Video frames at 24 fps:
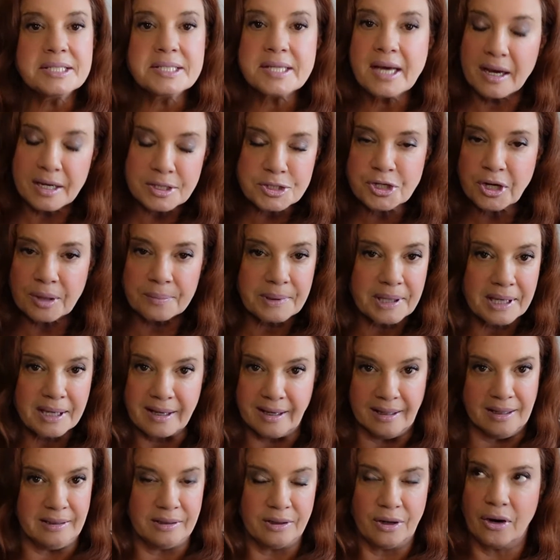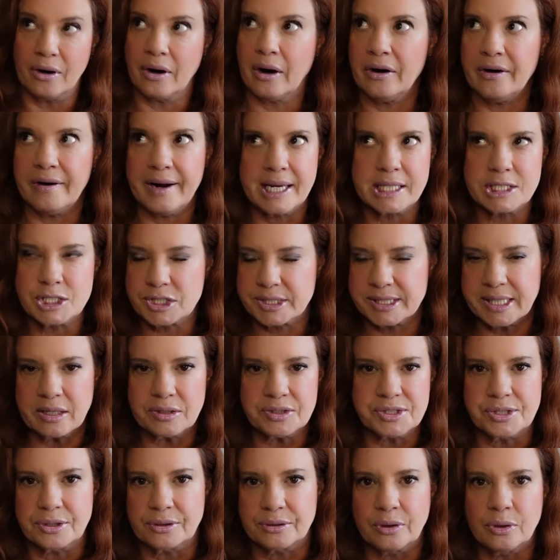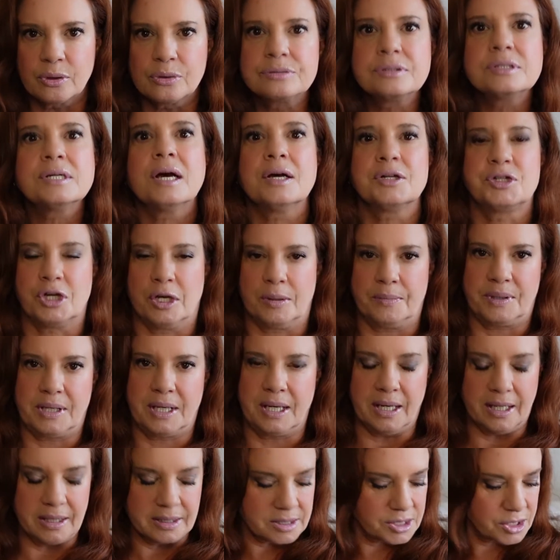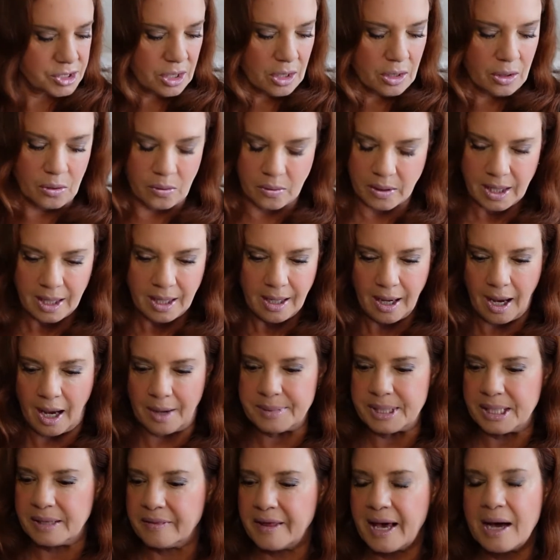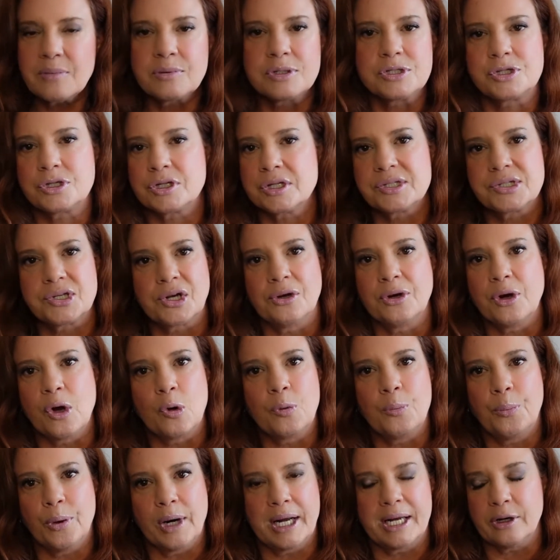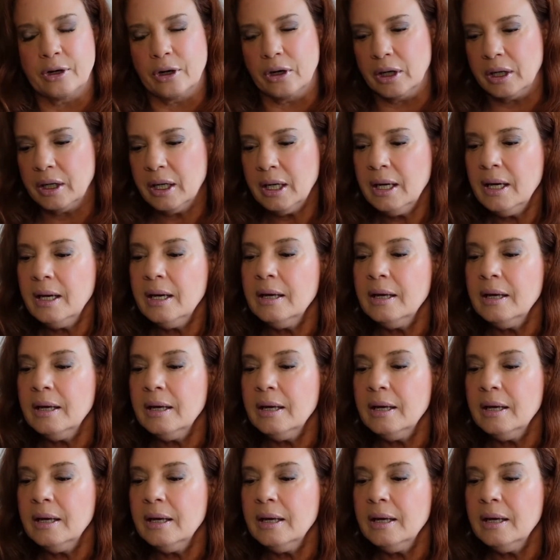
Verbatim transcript: a touch-up kit. R H sells their own touch-up kit, so I mean that was just a no-brainer.